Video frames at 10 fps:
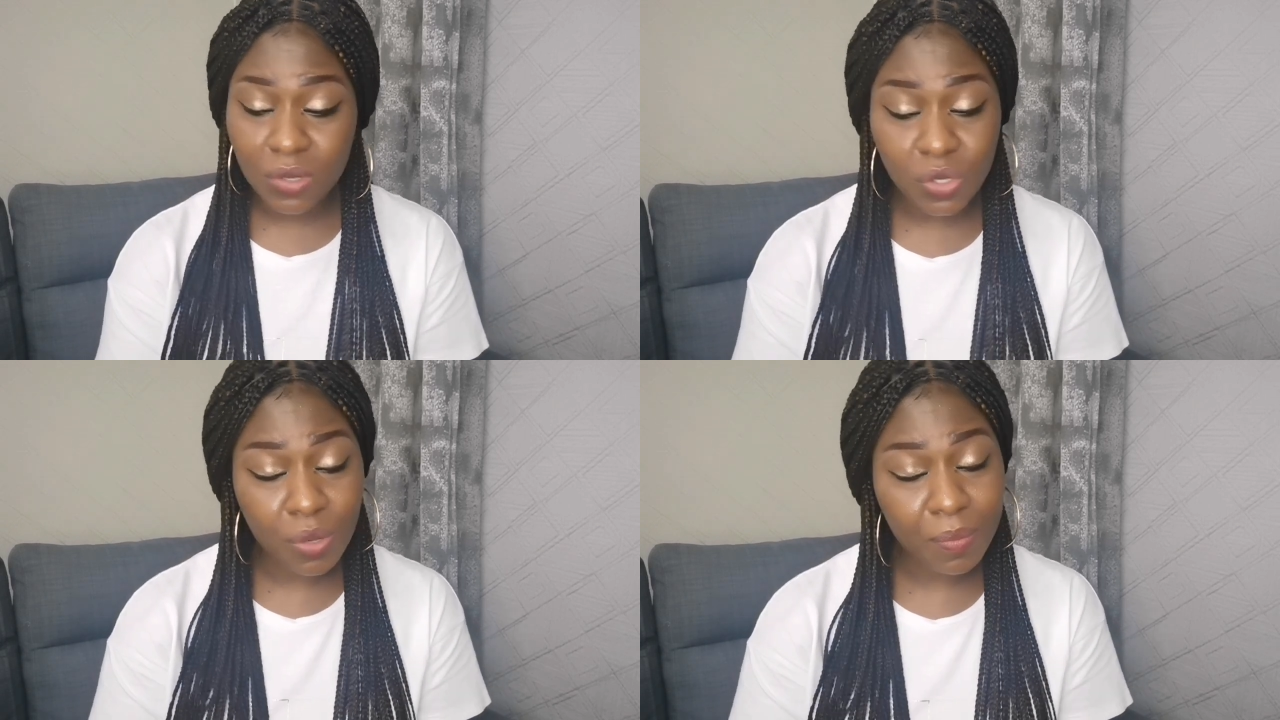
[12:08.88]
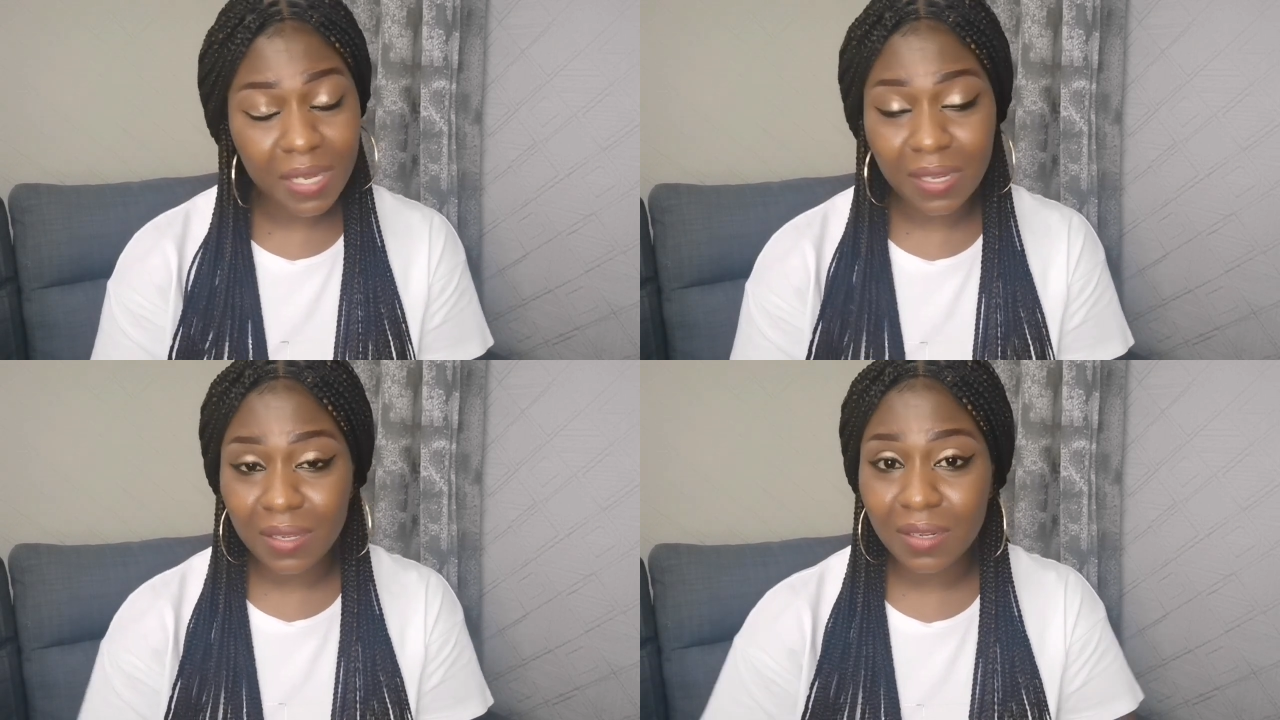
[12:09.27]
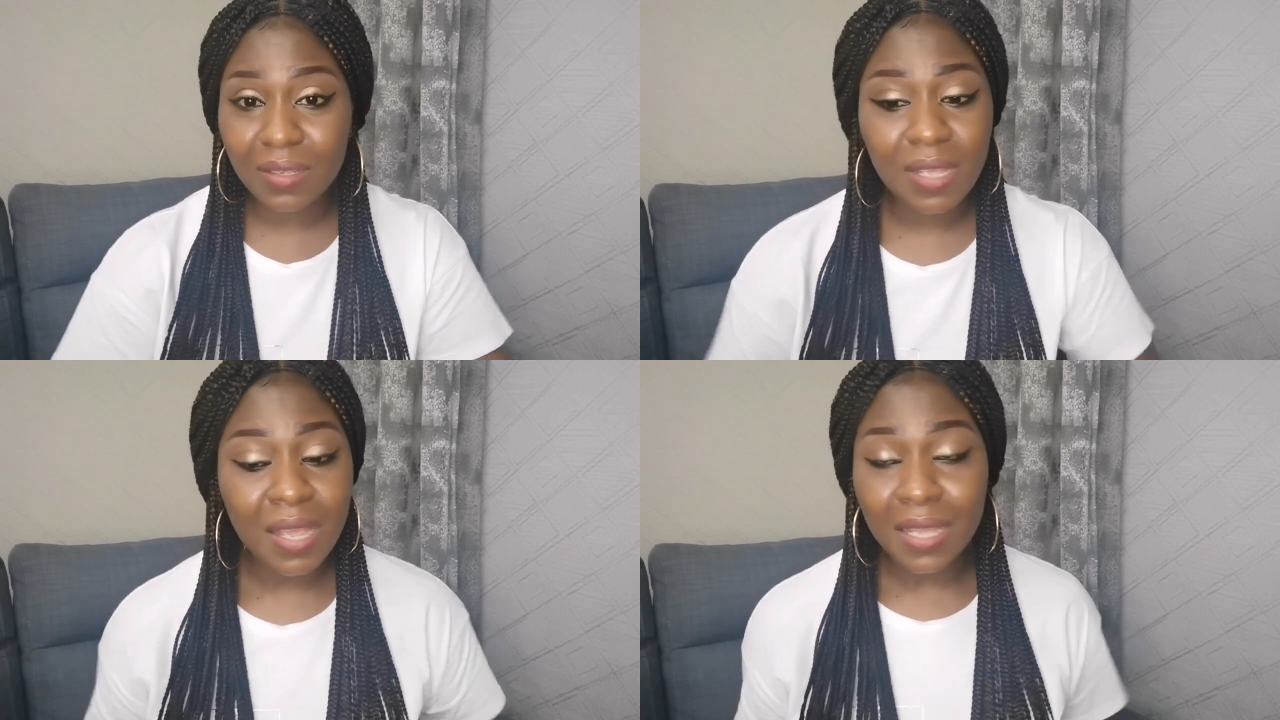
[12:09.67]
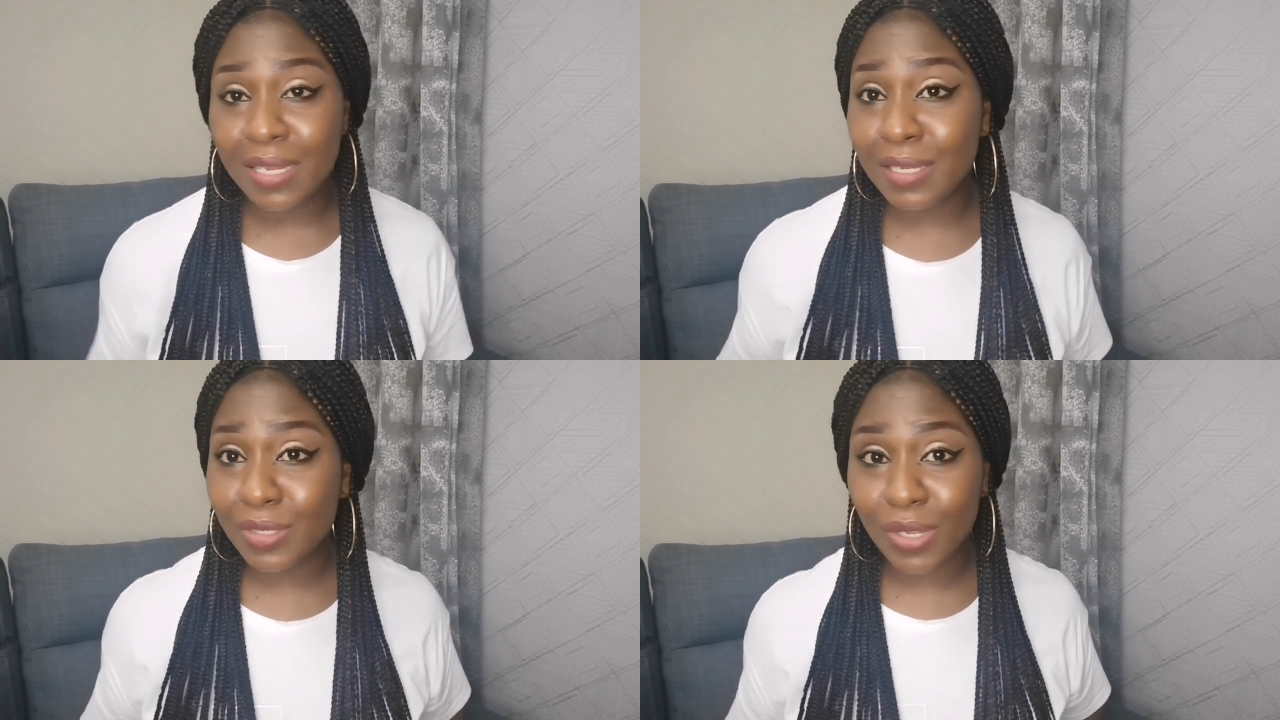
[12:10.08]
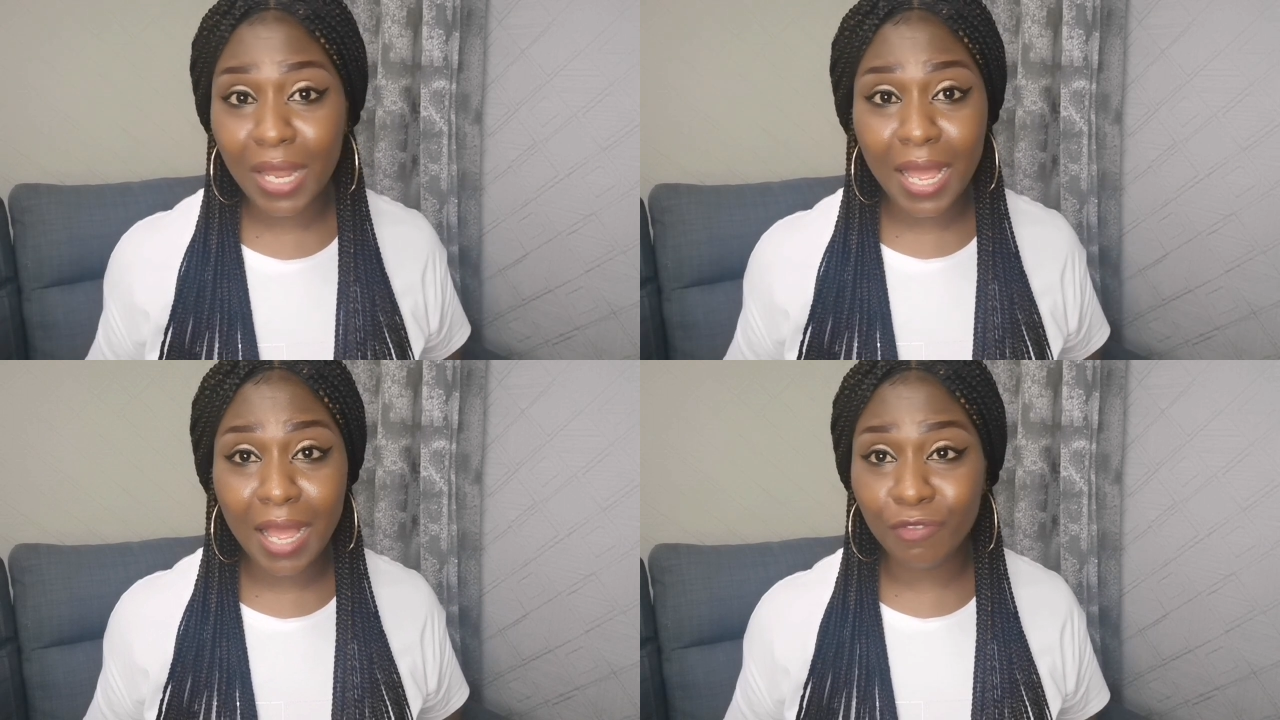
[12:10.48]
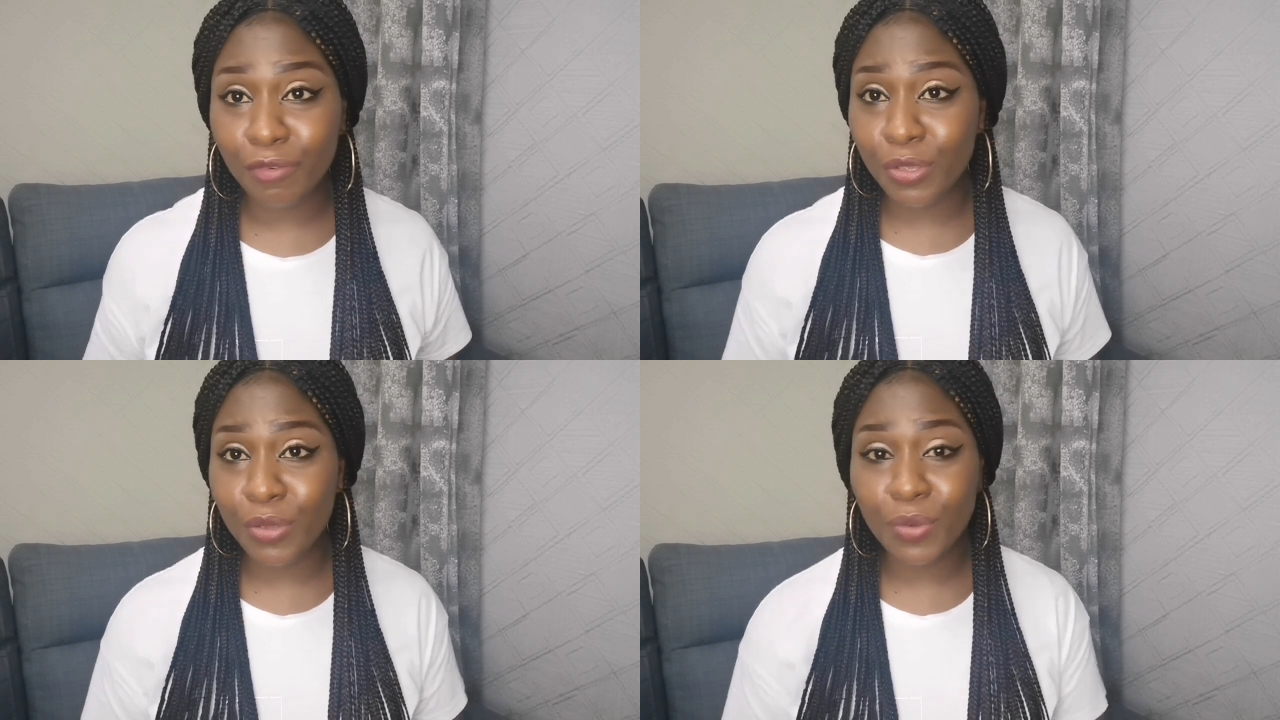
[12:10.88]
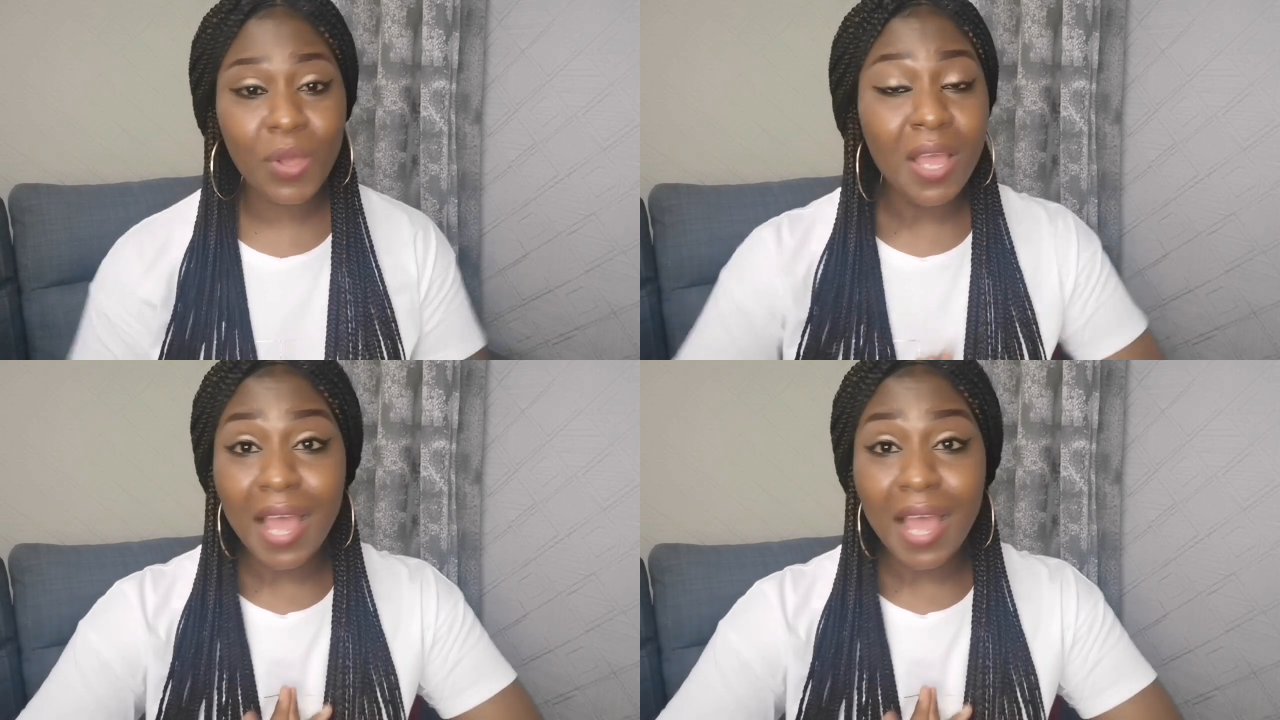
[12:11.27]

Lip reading: So my ladies, this is all I have for you.